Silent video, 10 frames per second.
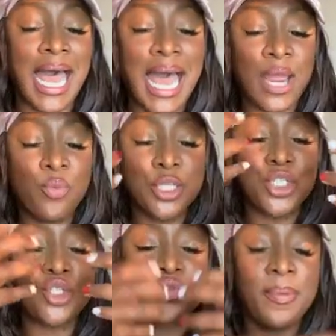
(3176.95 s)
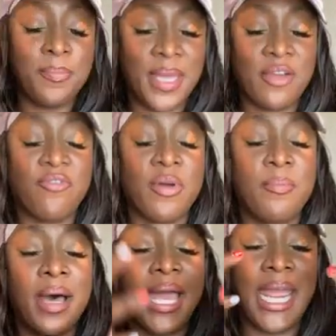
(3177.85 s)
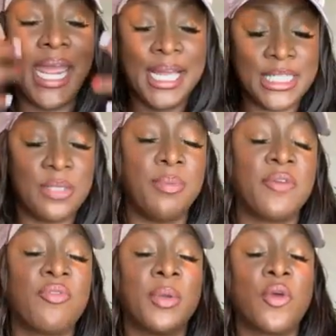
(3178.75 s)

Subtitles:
I was dripping from my head from the